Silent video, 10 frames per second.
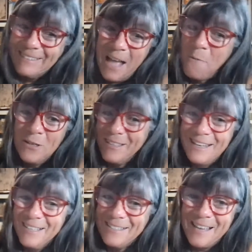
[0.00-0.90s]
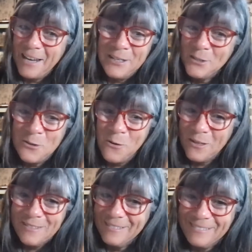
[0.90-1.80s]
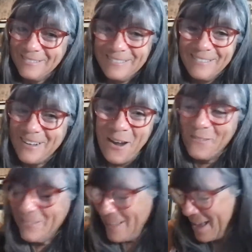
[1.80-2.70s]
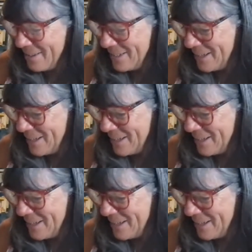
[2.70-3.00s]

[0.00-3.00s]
I wasn't his Sandy Stewart. No, I was